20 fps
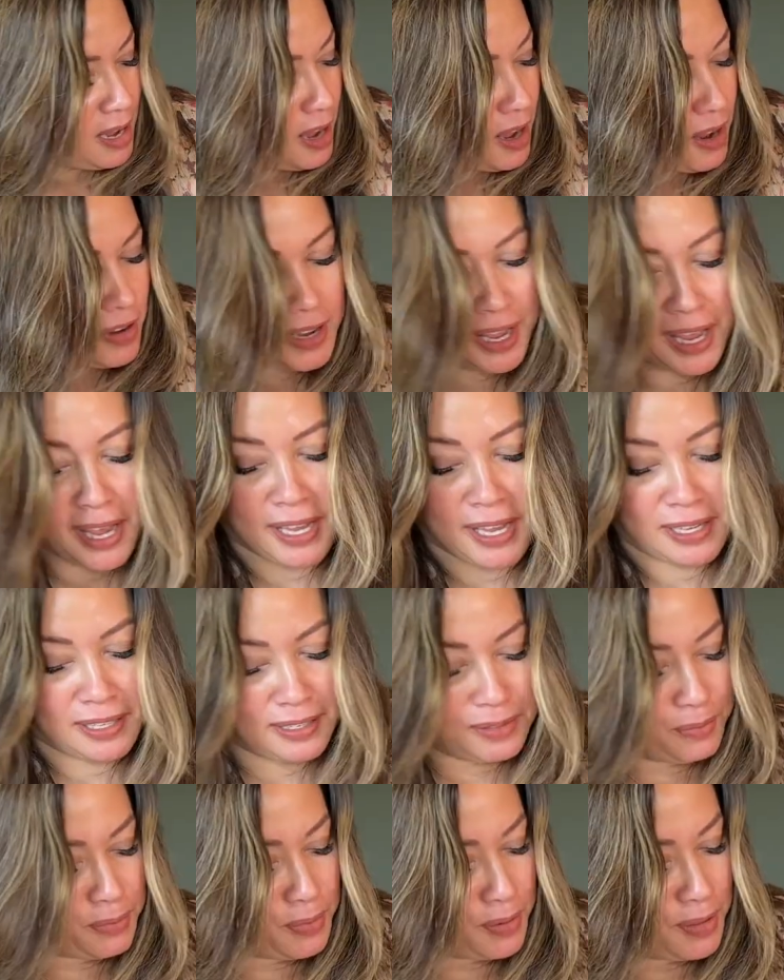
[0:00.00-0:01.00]
Okay,
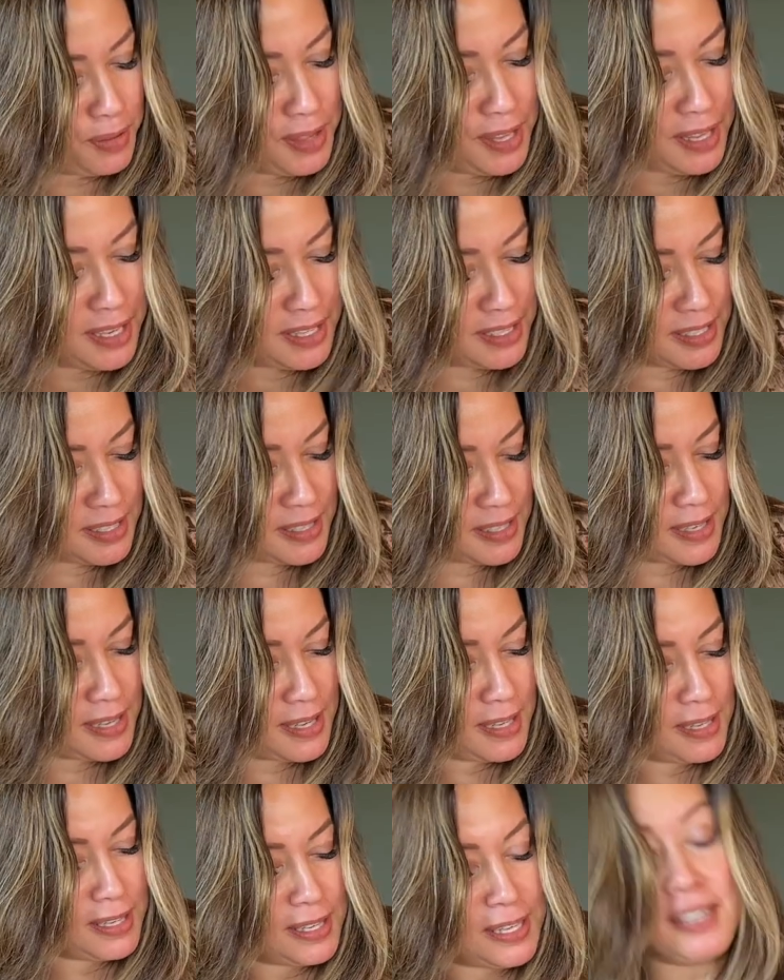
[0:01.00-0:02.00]
will this
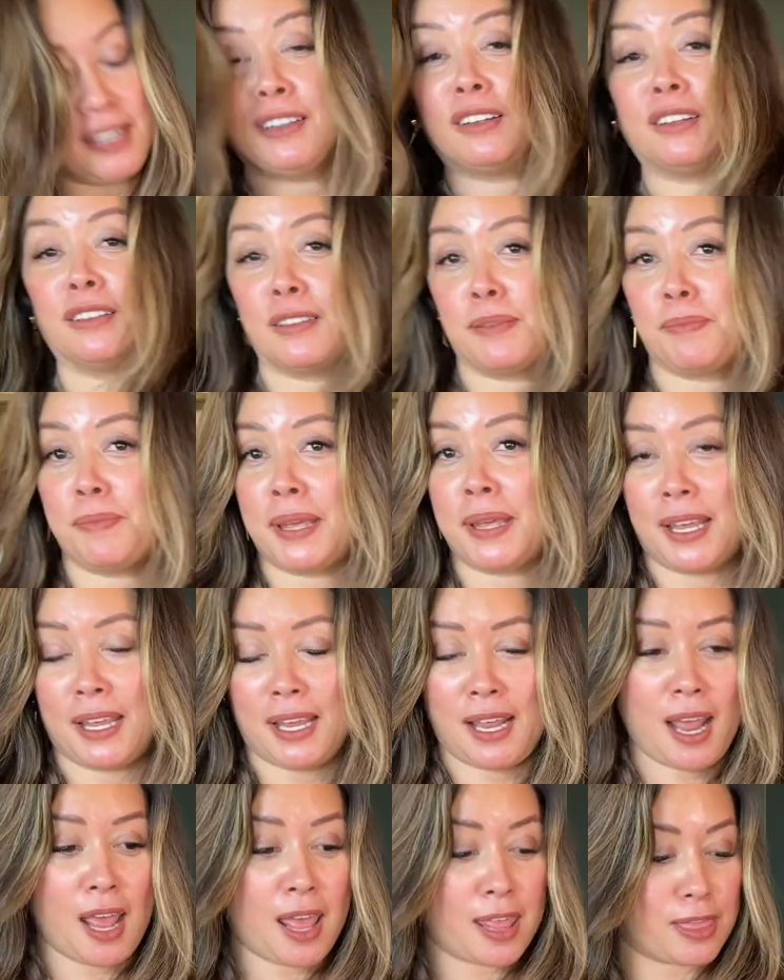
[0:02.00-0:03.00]
yield
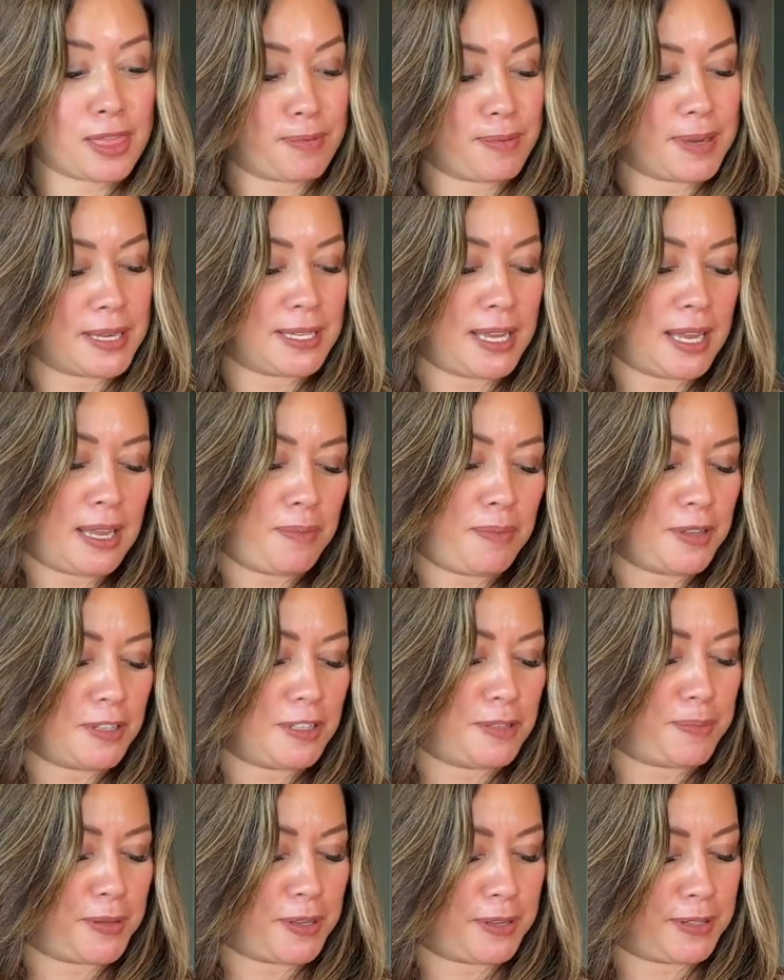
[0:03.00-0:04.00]
me 3
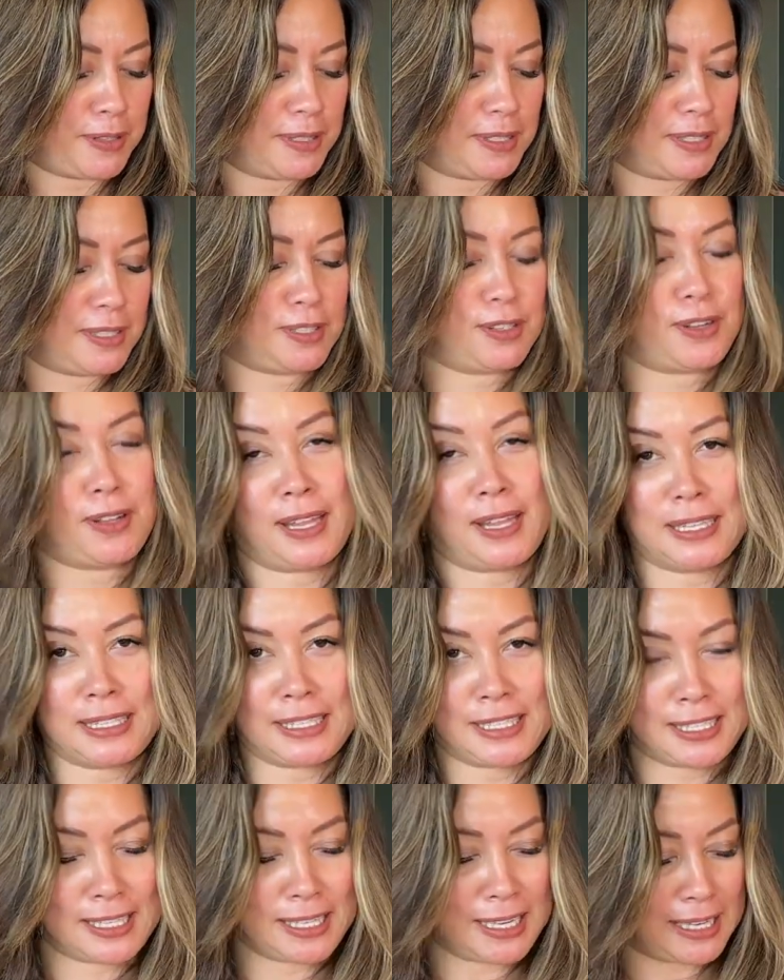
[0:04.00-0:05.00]
tablespoons? So let's
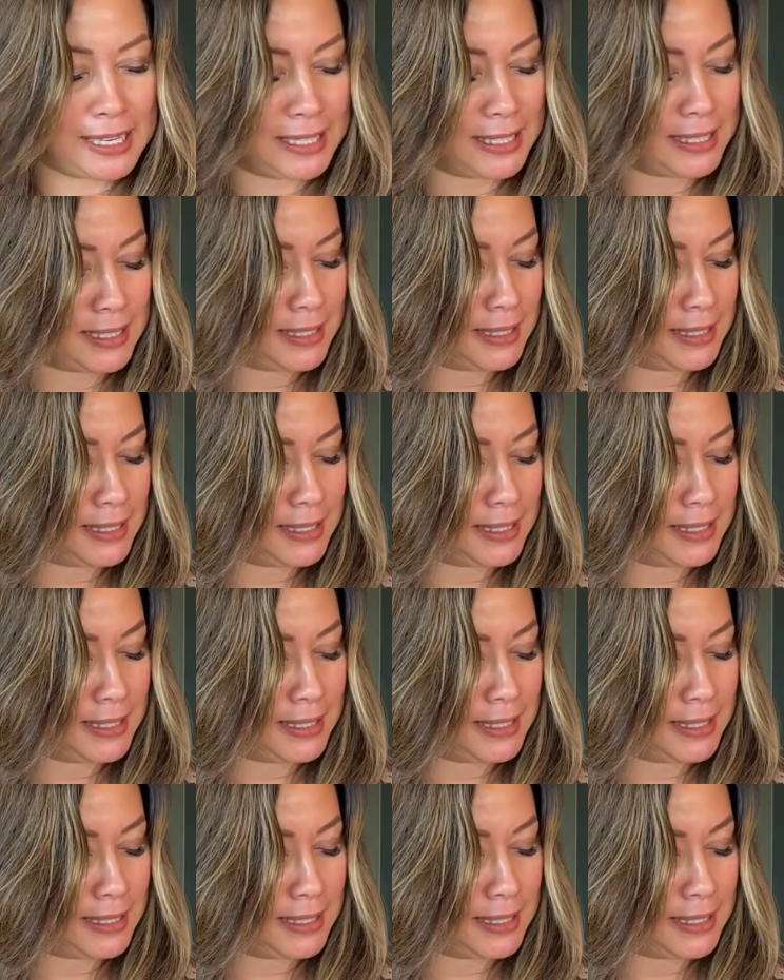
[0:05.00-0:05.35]
see.